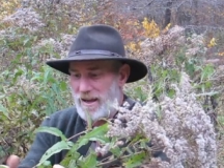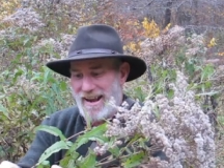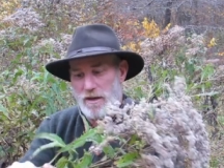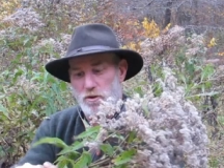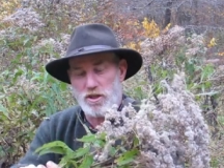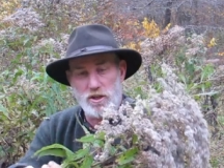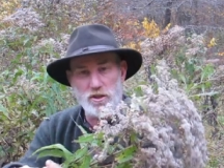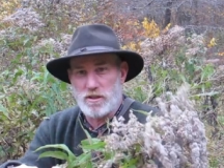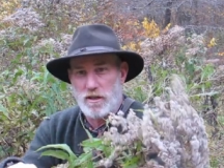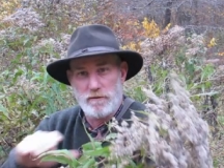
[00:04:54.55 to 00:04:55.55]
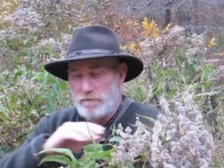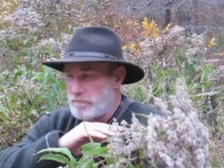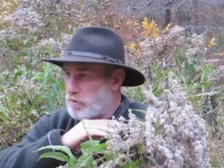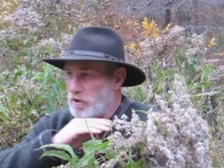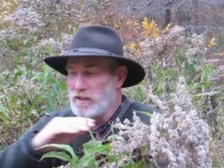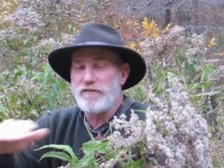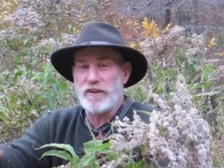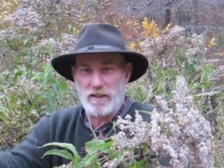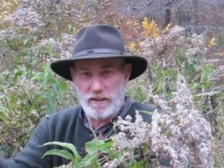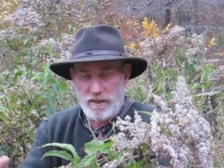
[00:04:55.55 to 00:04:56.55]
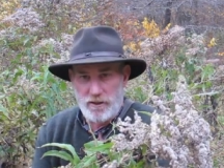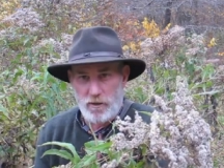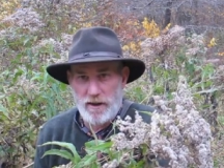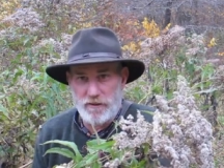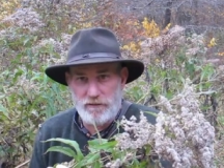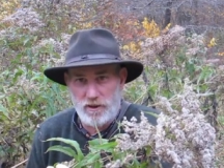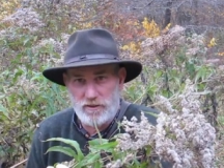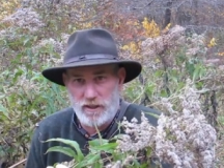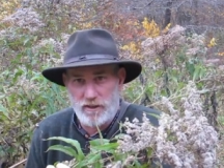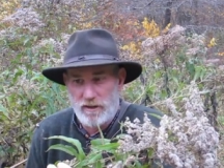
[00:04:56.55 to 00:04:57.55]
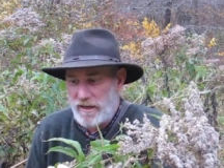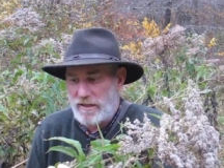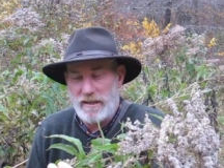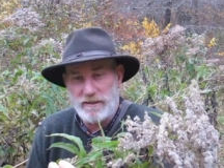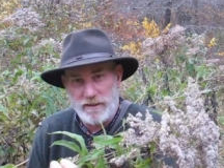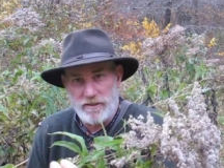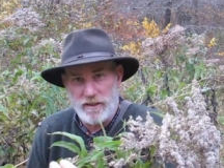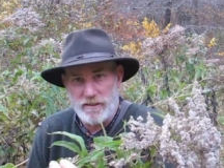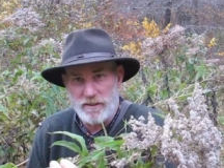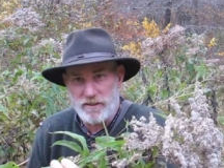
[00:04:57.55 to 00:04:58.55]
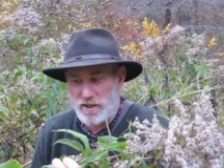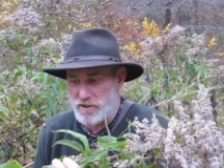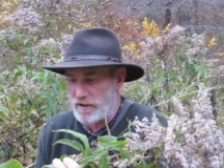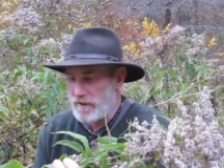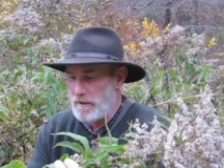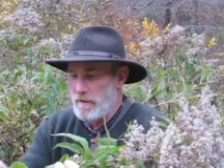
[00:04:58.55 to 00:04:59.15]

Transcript: and it was used prolifically throughout the frontier in the 18th and 19th century.